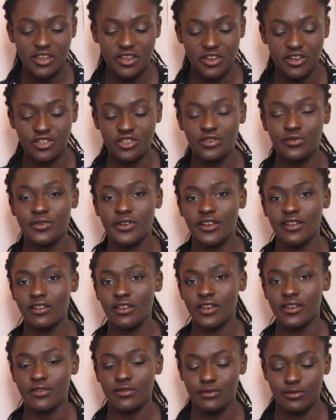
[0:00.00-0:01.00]
And I don't really
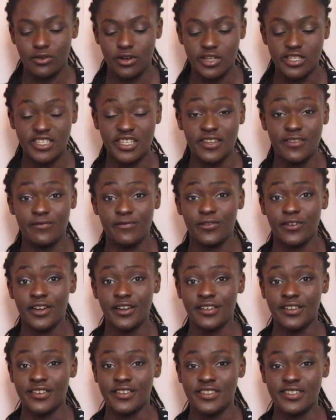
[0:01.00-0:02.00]
like writing in
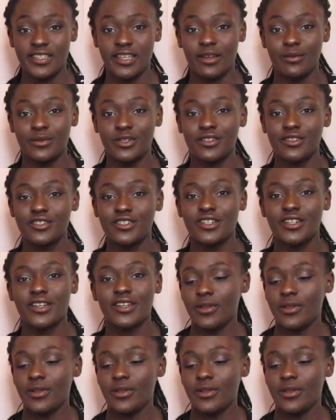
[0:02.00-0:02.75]
fine liners that much,